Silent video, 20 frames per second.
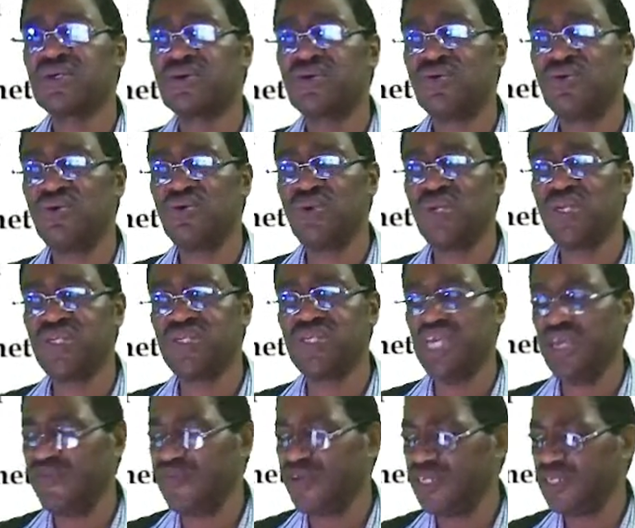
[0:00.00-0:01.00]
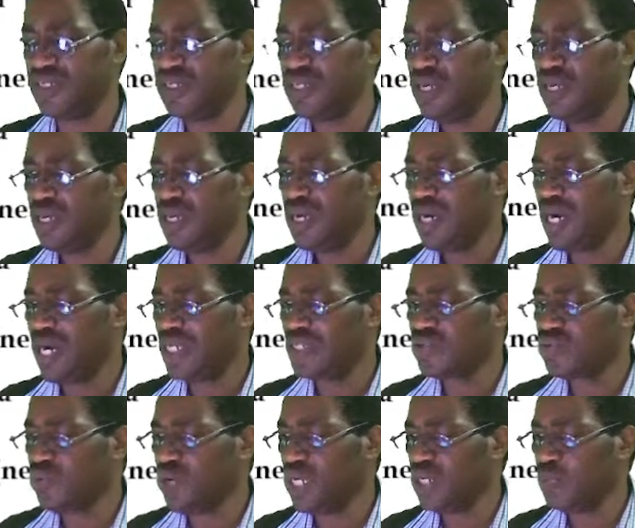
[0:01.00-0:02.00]
Goodwill is given as
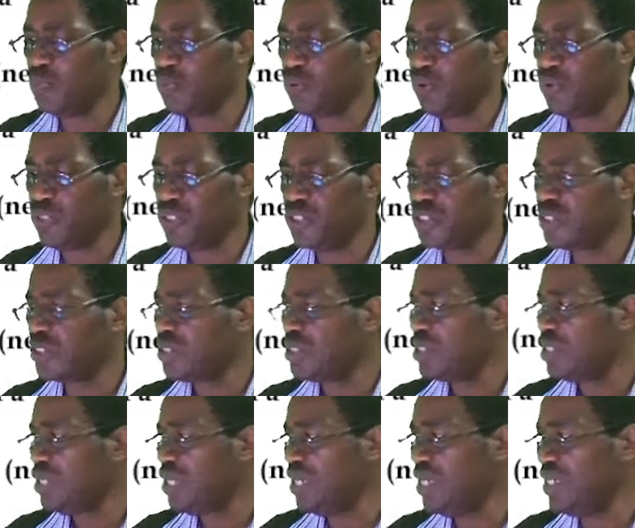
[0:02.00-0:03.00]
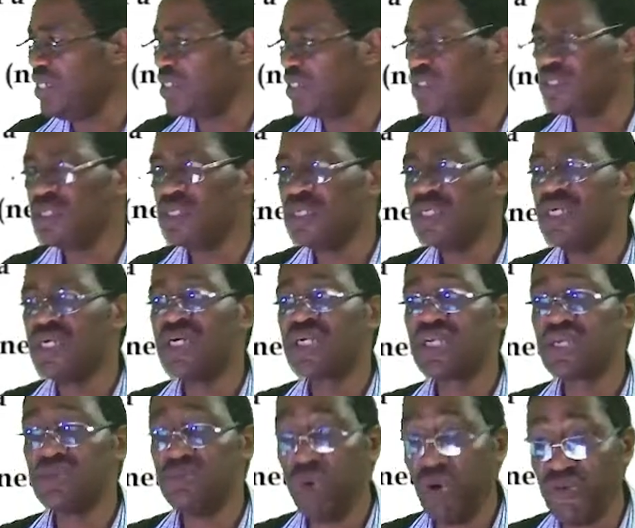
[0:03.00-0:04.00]
1.8.
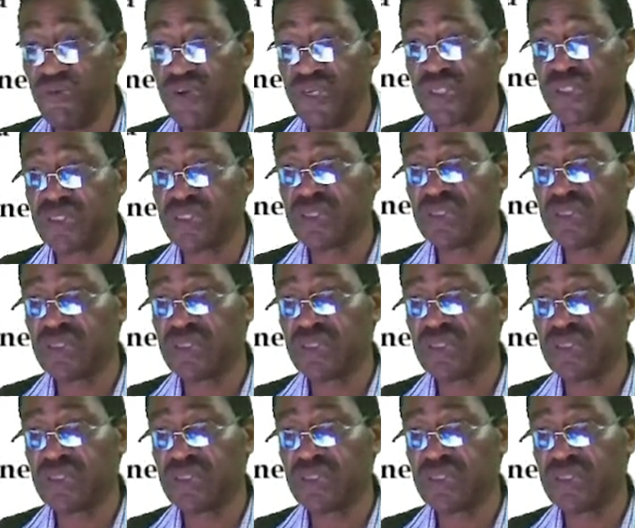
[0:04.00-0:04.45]
Remove it.